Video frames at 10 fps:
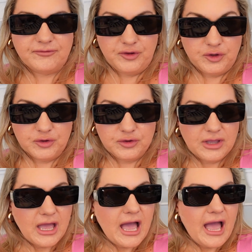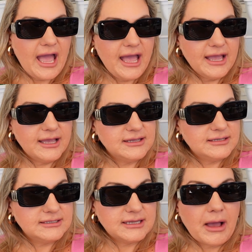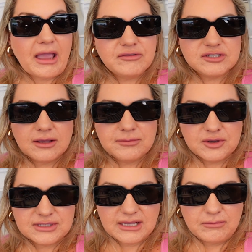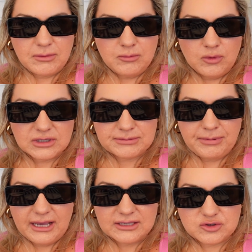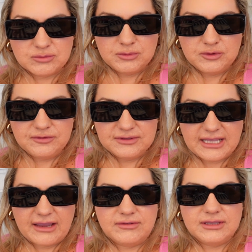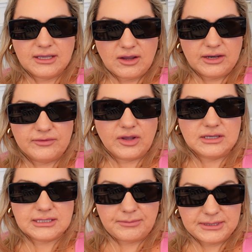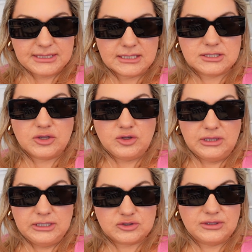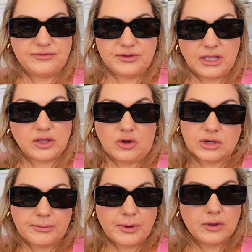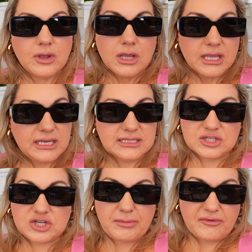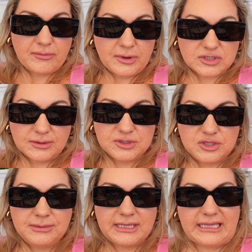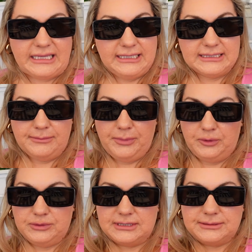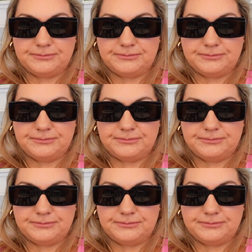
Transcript: view, and every time though someone walks past or moves, everything kind of goes up and down, so you literally feel like you're on a boat. It is the shape of a boat, so I'm assuming you're on a boat.